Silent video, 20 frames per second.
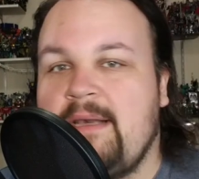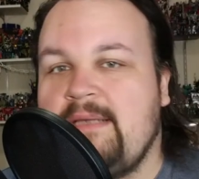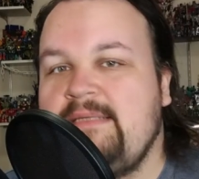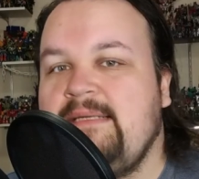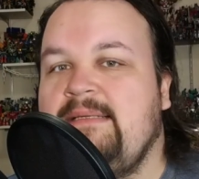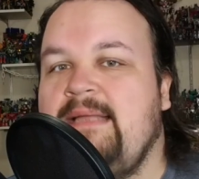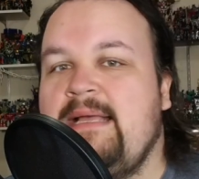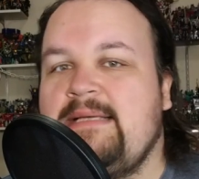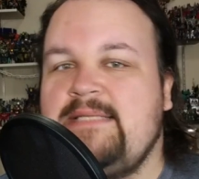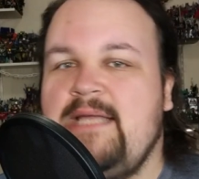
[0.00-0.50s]

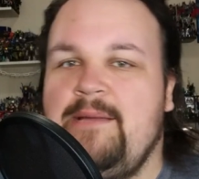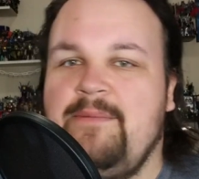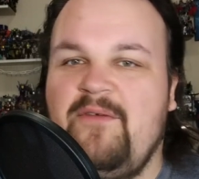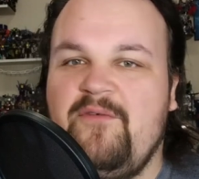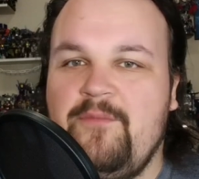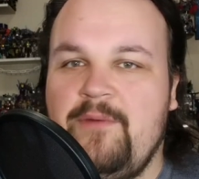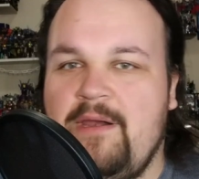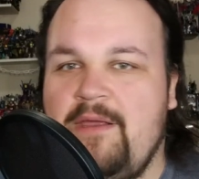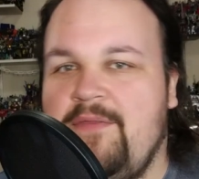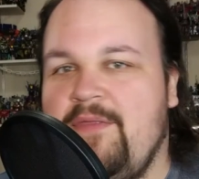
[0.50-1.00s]
But until next
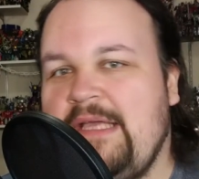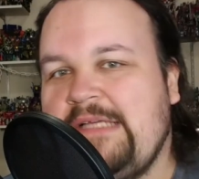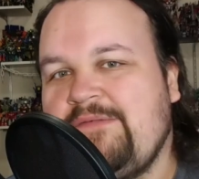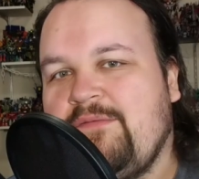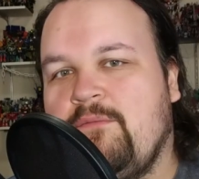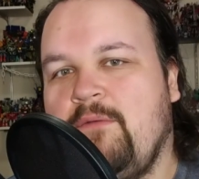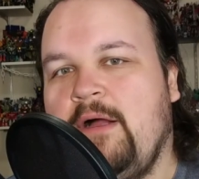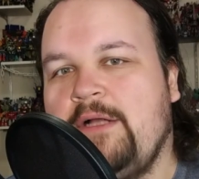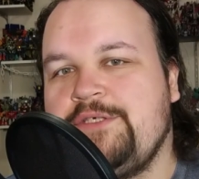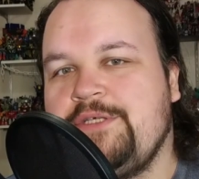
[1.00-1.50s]
time, everybody,
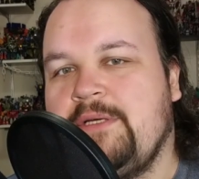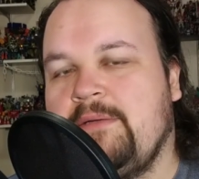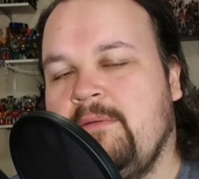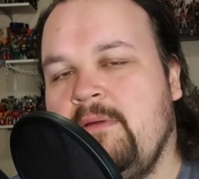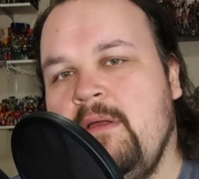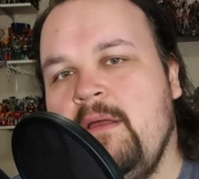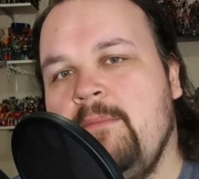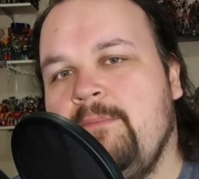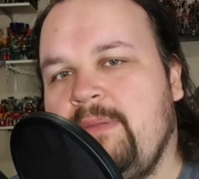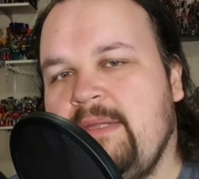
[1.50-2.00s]
thanks for
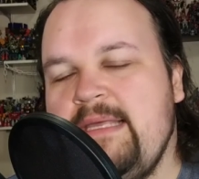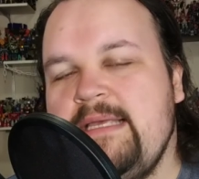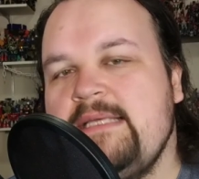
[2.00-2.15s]
watching.